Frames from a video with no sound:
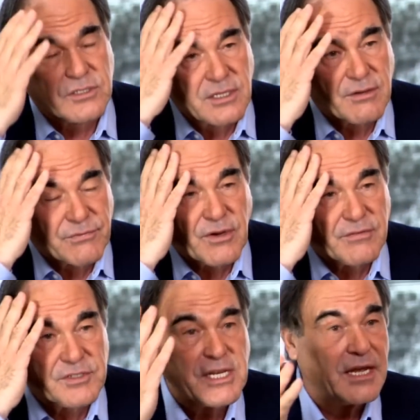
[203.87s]
to the
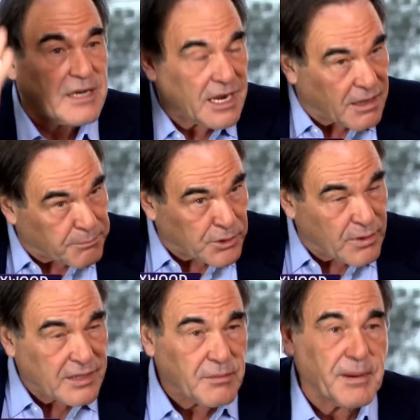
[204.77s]
front of his head, and it
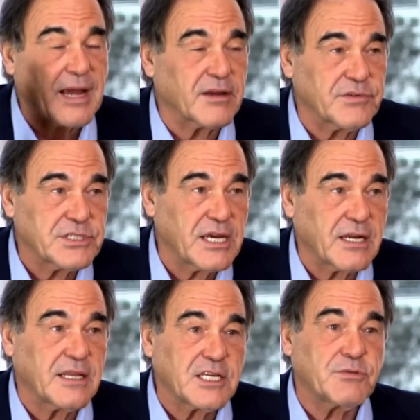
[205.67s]
blew out the back of his
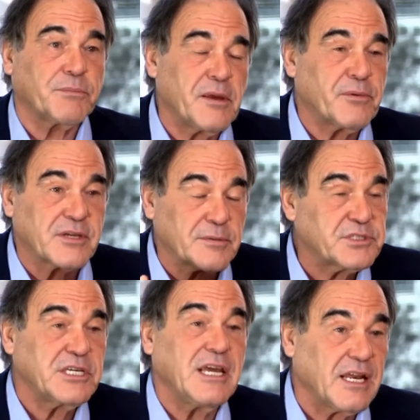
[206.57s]
head. And that's what people
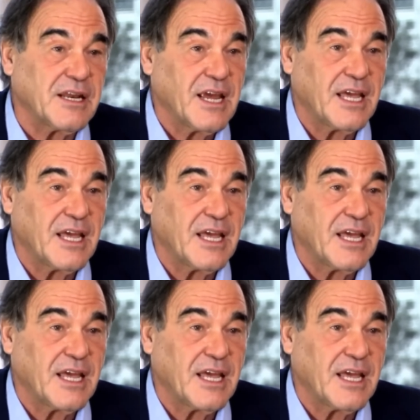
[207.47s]
kept seeing,